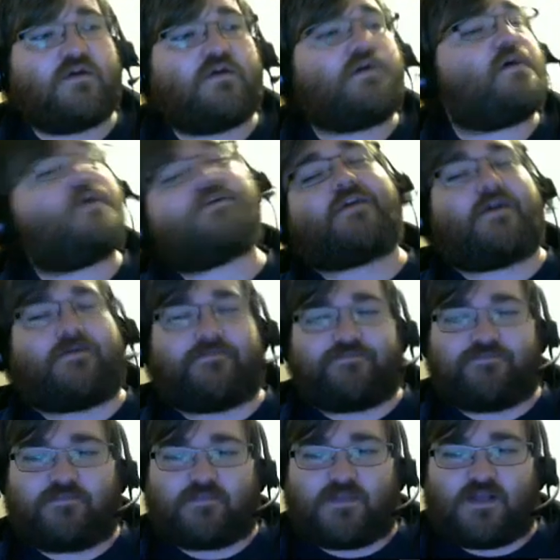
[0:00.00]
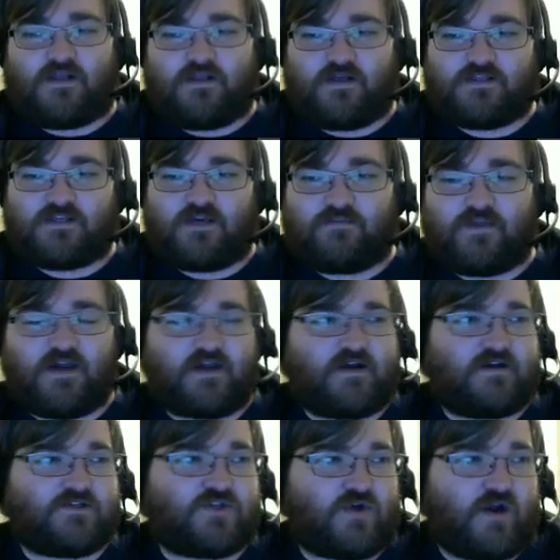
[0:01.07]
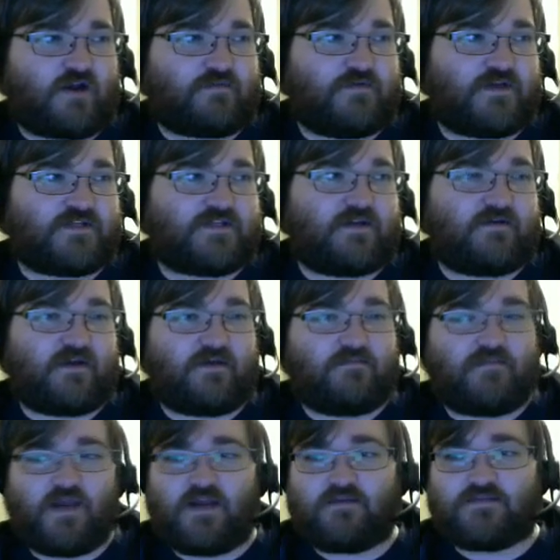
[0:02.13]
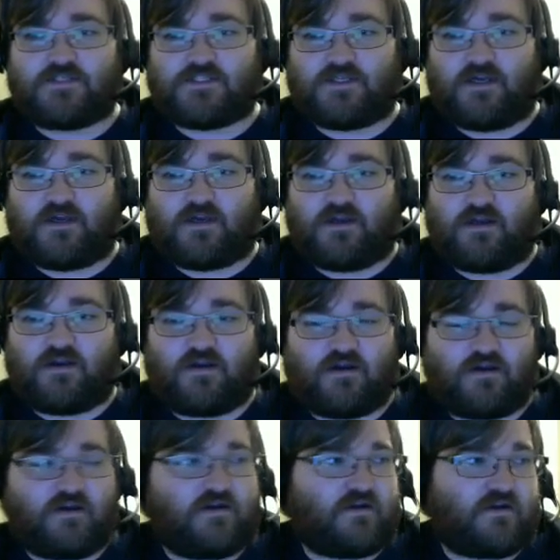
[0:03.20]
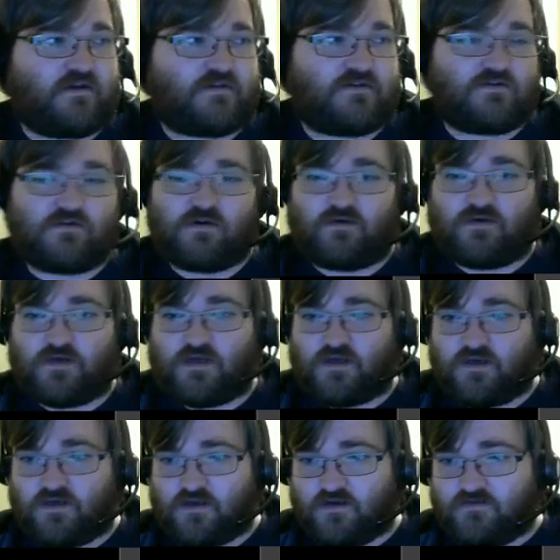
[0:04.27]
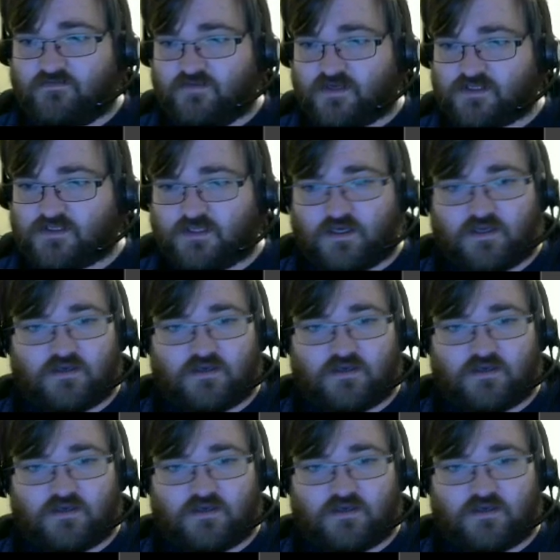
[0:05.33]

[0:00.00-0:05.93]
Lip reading: Okay, let's get back on track because I had made a mistake and I needed to go ahead and fix that.